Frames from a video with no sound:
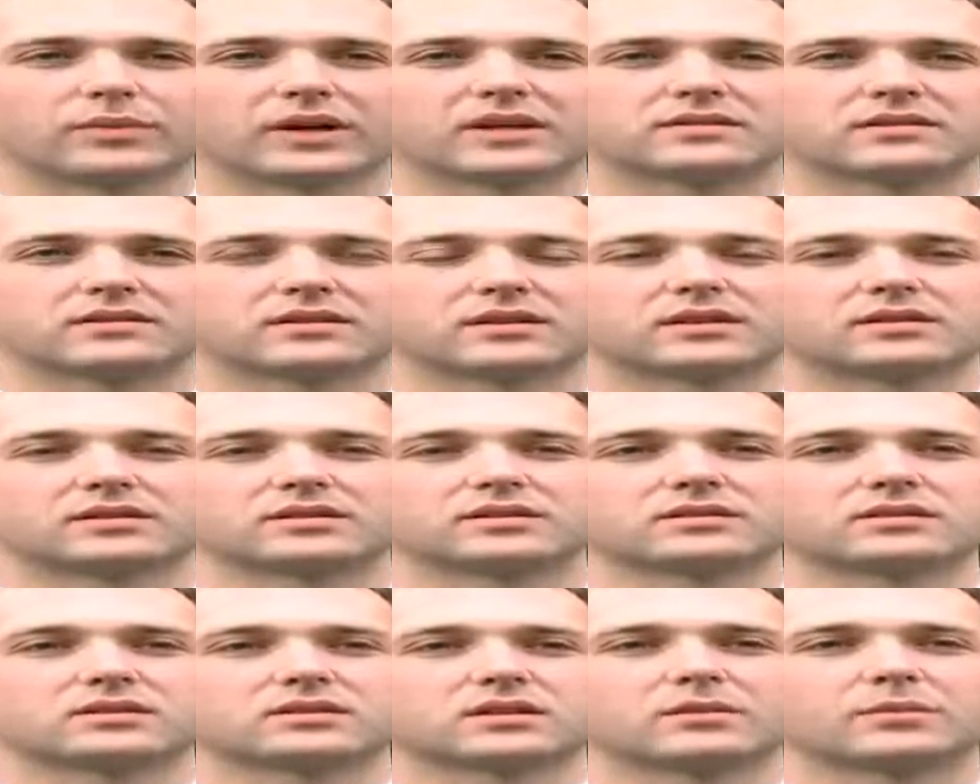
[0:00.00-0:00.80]
of the best
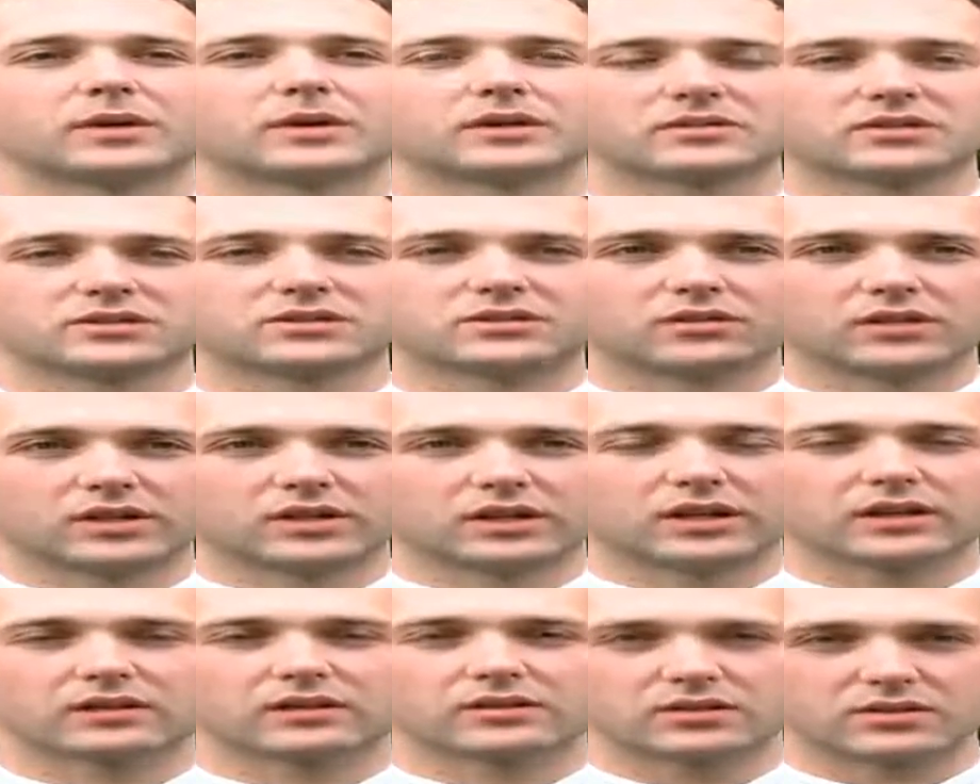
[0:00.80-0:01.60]
things about
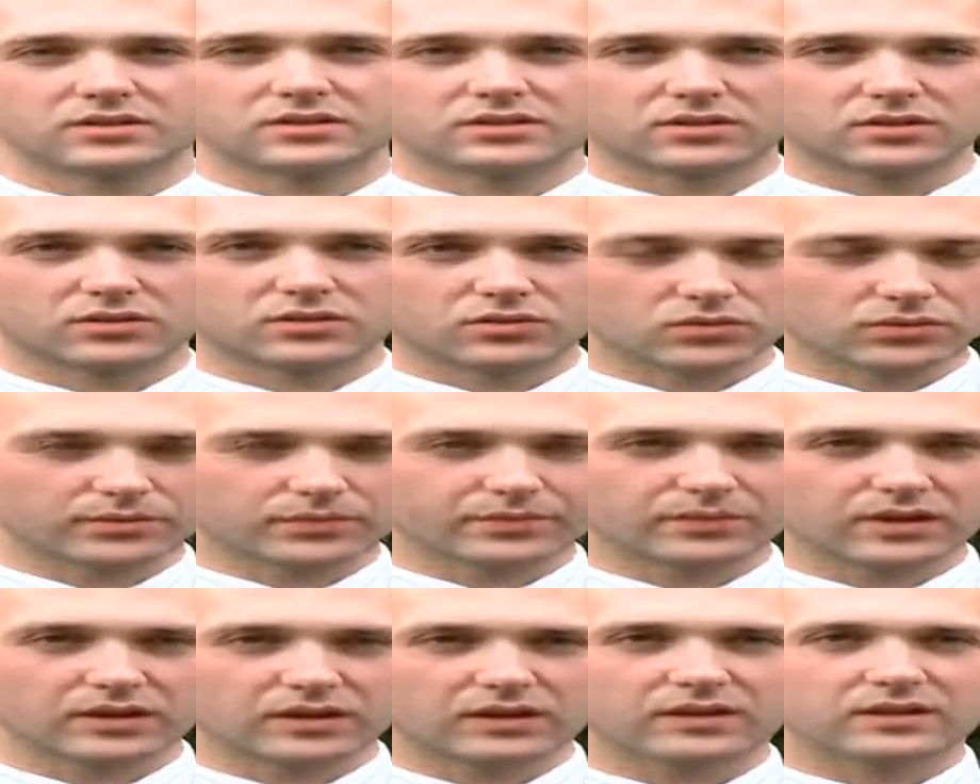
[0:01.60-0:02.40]
studying in DCU
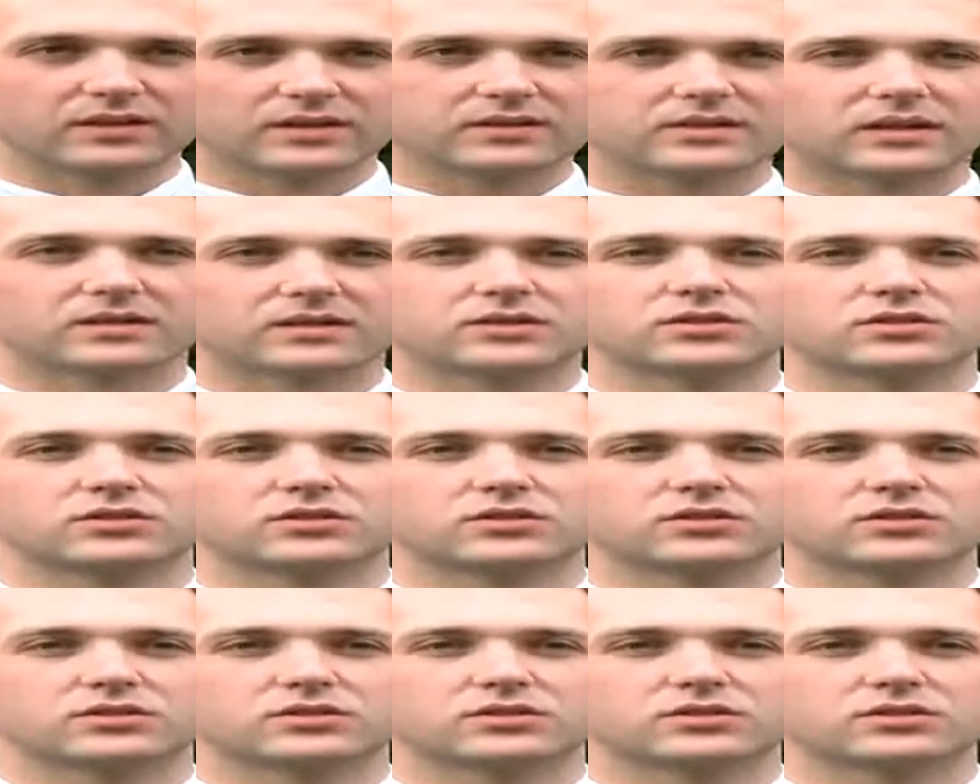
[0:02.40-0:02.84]
is